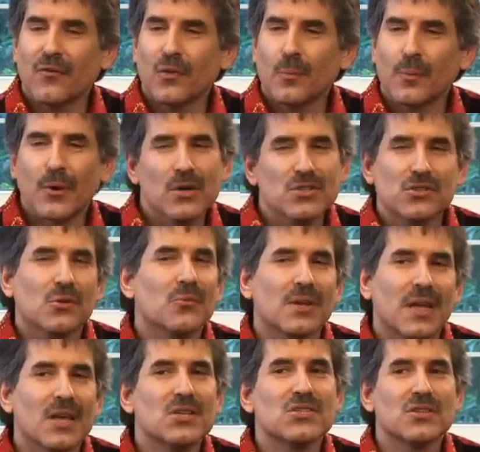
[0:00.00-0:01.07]
the personal
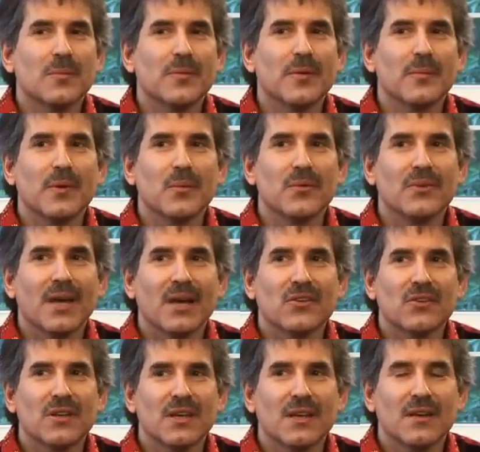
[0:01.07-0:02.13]
relationship to me was
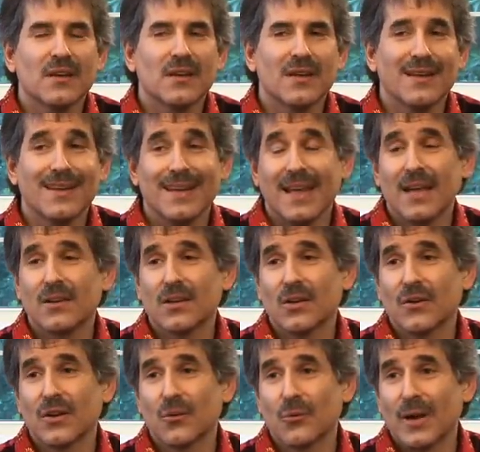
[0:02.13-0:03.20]
actually, in the end, you
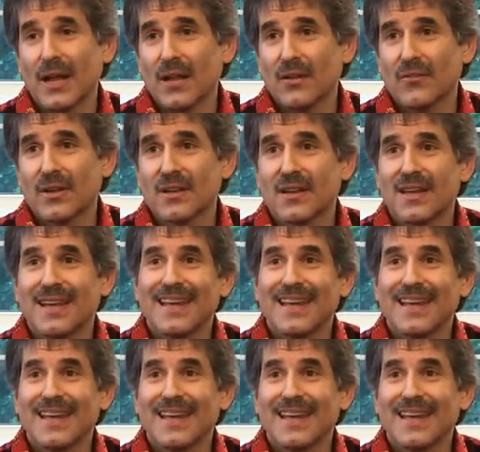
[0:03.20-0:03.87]
know, irrelevant